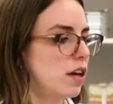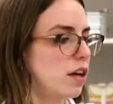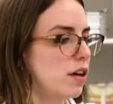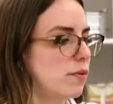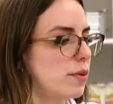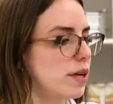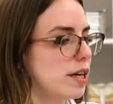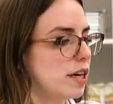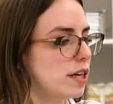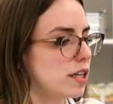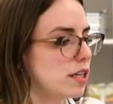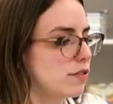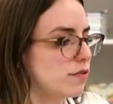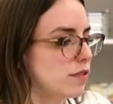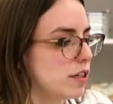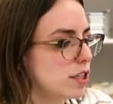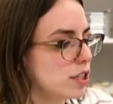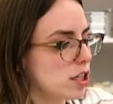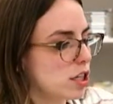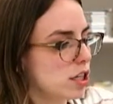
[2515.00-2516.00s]
We are gonna
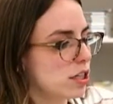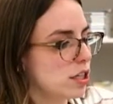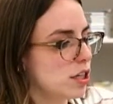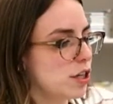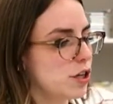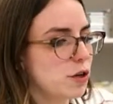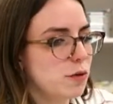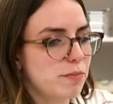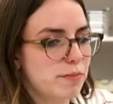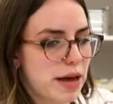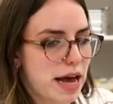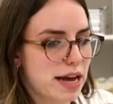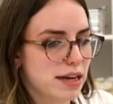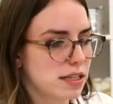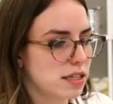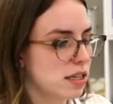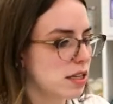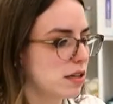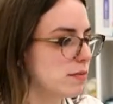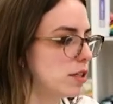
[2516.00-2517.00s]
return the hoop back
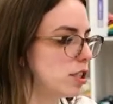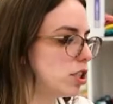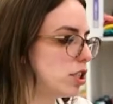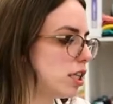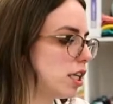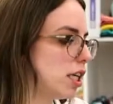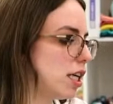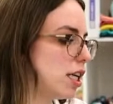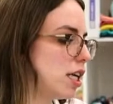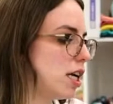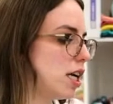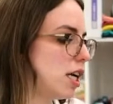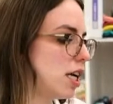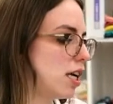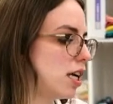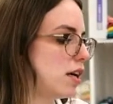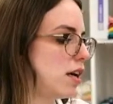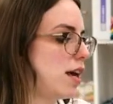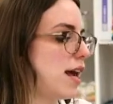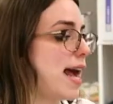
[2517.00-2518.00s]
to the machine
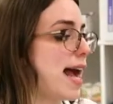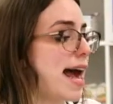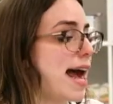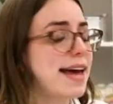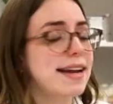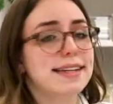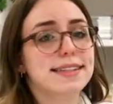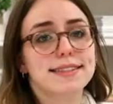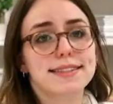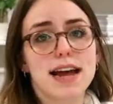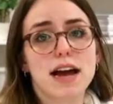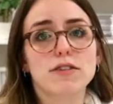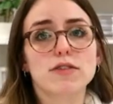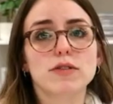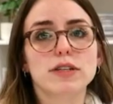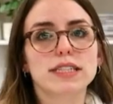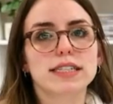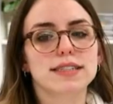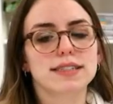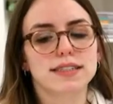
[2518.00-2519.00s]
and it's now
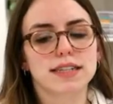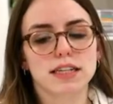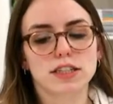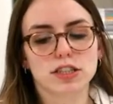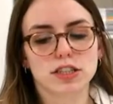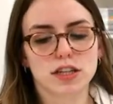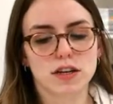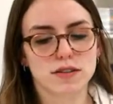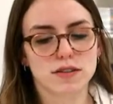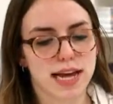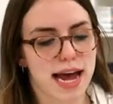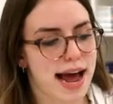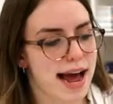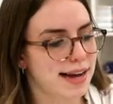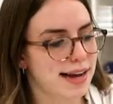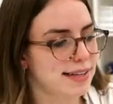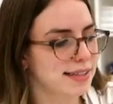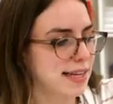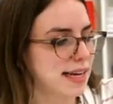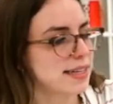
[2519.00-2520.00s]
going to stitch those
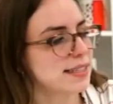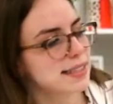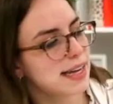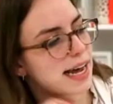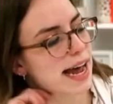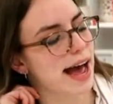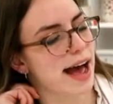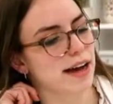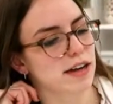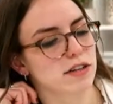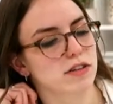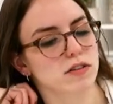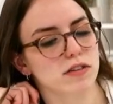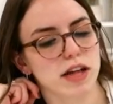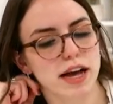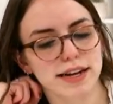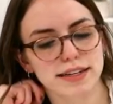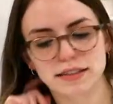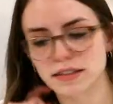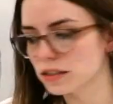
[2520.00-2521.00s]
accent diagonal
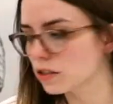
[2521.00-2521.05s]
lines.